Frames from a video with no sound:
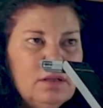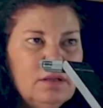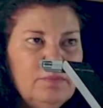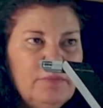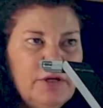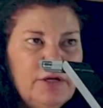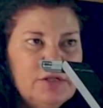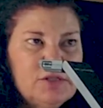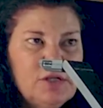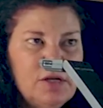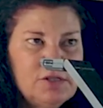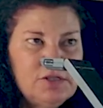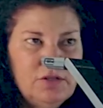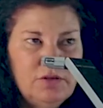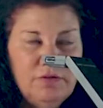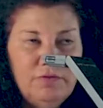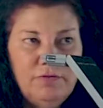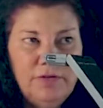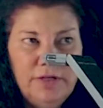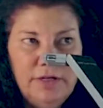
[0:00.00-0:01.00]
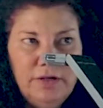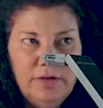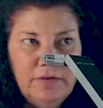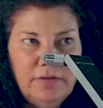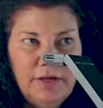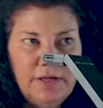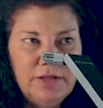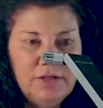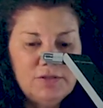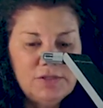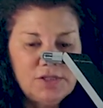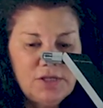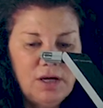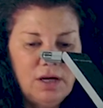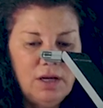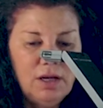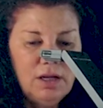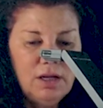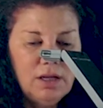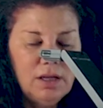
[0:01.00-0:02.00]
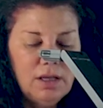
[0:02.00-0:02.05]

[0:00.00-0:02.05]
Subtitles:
but it's also the video that you saw.